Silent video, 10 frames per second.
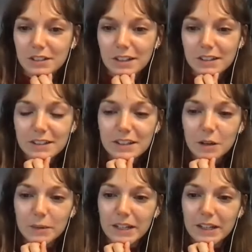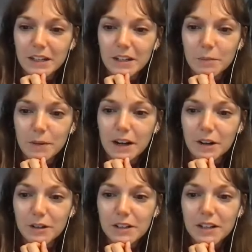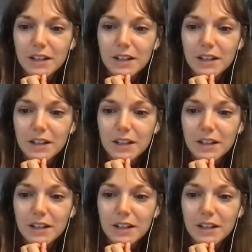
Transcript: that's coming in about